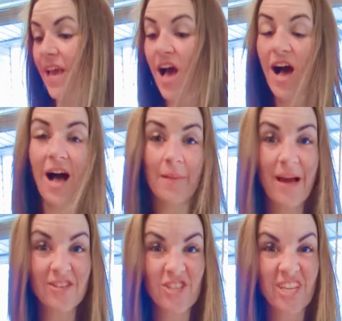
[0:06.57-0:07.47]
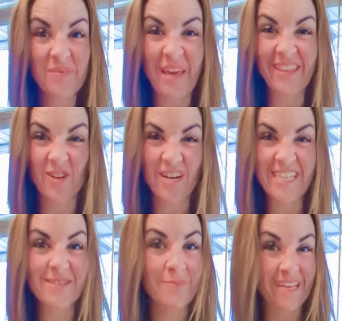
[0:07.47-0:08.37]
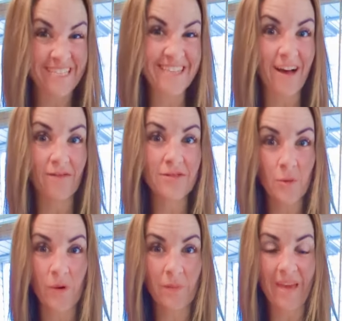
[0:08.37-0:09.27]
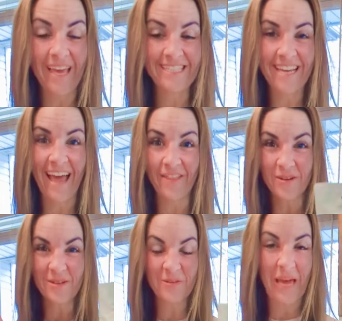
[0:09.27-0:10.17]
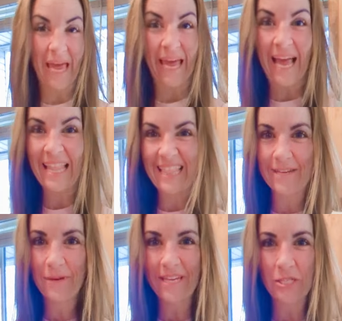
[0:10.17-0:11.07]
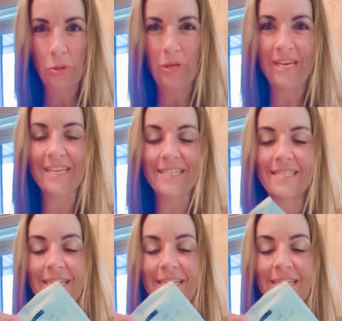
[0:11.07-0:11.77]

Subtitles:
I'm actually gonna make the crust myself. So we're gonna make it together, okay? I think we can do this.